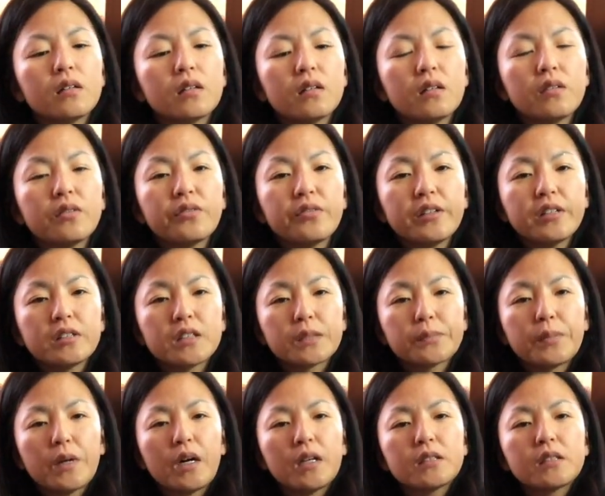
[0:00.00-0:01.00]
in a few
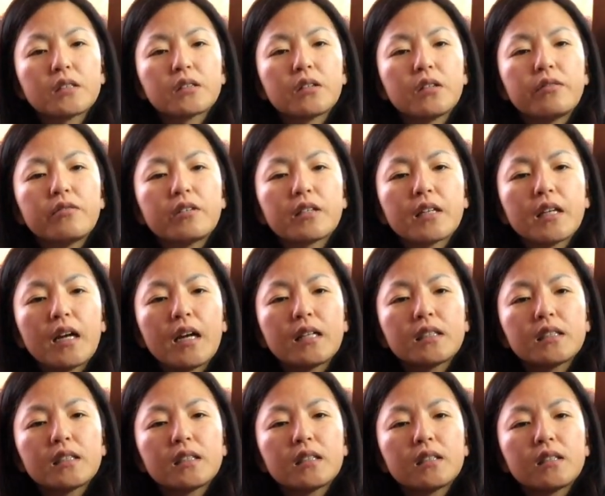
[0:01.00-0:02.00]
spots so it would
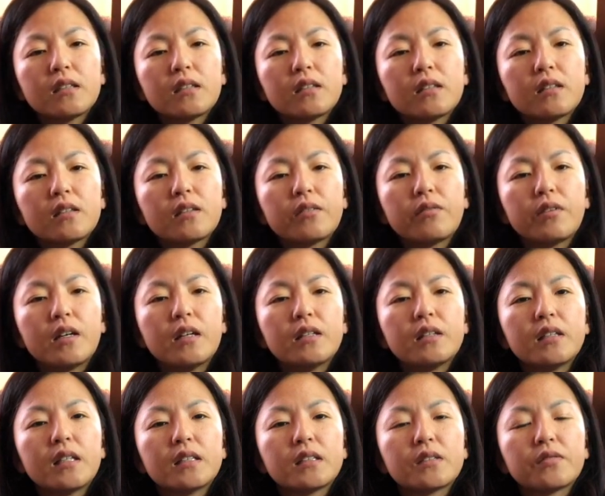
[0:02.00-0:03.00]
catch the
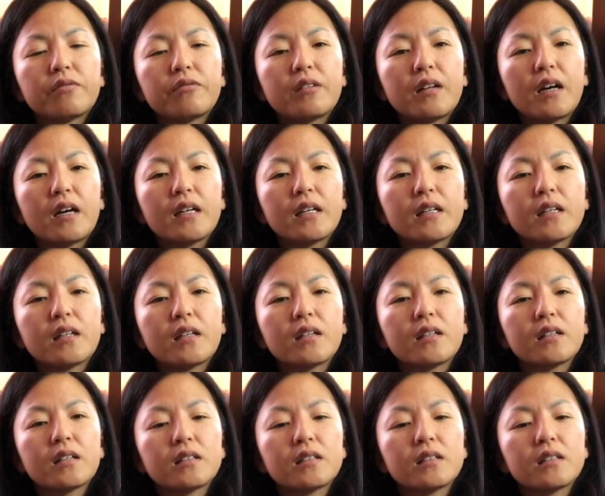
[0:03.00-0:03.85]
one that's flying.